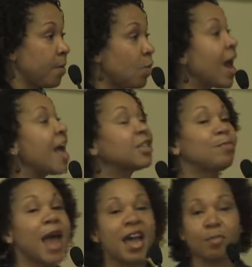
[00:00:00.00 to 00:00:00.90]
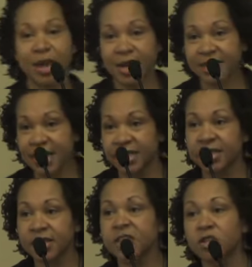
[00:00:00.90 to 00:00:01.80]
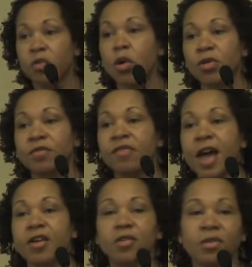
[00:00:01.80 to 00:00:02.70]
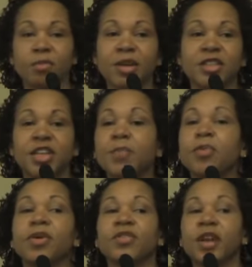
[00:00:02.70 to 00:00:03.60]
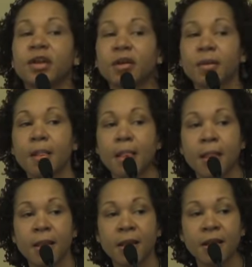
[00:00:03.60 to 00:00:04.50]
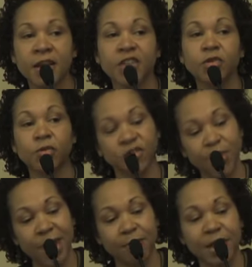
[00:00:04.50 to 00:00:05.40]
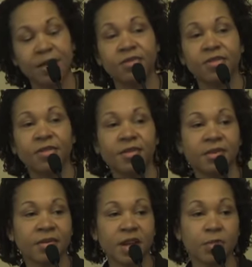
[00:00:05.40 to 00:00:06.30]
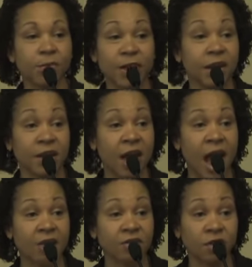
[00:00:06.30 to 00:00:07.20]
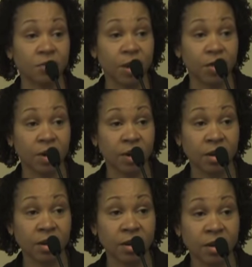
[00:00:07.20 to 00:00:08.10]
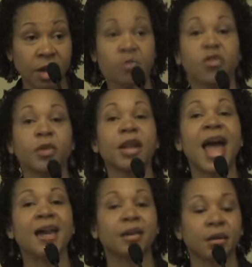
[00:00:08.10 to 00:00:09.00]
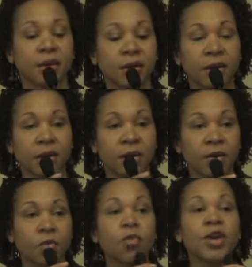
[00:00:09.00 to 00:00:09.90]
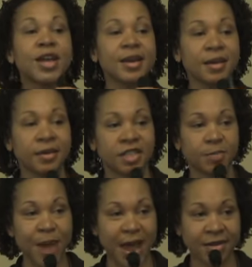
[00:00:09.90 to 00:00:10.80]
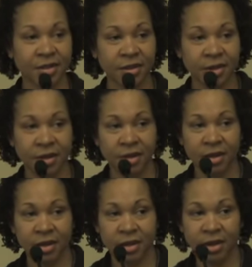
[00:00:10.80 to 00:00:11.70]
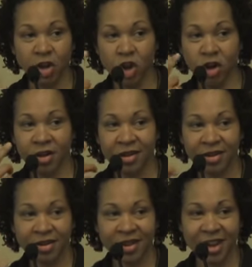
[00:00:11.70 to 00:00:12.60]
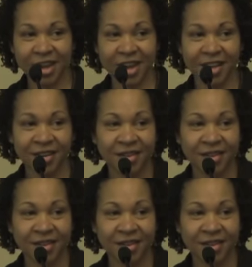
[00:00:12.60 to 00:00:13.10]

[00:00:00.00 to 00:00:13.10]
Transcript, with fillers: When I ask black men, they said it's a sense of worth and value. Much deeper, isn't it? Guess what respect means? Doesn't mean either of those, by the way. Comes from the Latin. Respect. Look again.